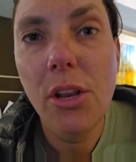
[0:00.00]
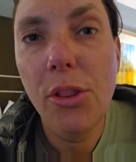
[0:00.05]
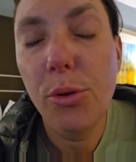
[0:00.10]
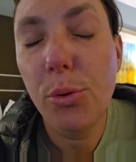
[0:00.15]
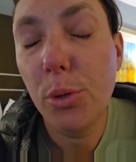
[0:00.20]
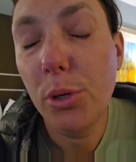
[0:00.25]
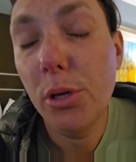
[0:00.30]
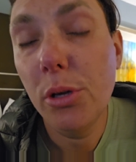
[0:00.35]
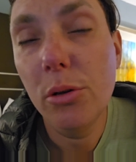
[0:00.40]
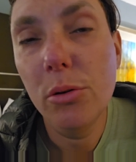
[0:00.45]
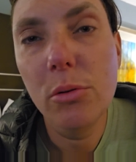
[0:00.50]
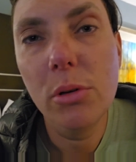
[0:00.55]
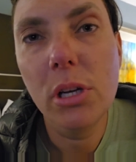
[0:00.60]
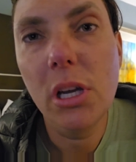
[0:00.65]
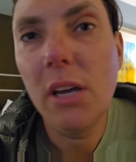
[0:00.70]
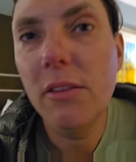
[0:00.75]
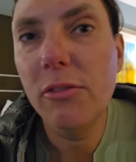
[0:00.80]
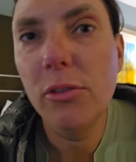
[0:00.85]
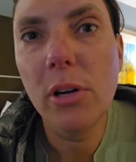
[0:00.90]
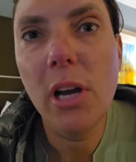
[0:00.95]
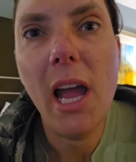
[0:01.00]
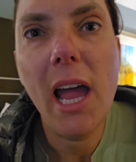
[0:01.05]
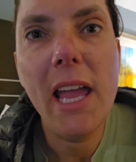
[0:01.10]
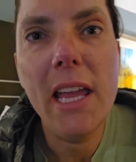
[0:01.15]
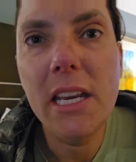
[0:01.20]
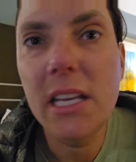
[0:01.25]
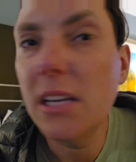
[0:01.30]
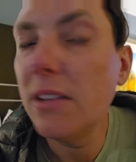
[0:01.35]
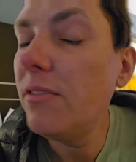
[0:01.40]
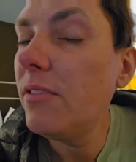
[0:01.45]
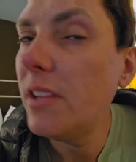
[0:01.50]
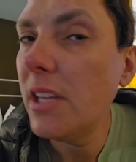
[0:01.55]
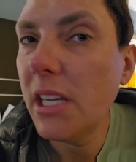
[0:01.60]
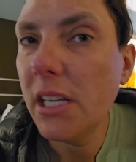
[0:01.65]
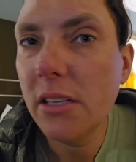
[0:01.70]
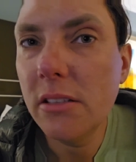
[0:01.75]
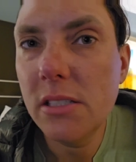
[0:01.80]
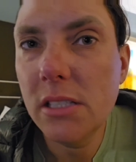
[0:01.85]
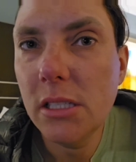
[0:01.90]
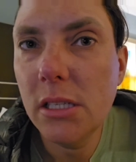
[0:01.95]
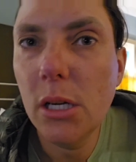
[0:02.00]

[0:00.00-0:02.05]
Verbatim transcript: through a variety of things.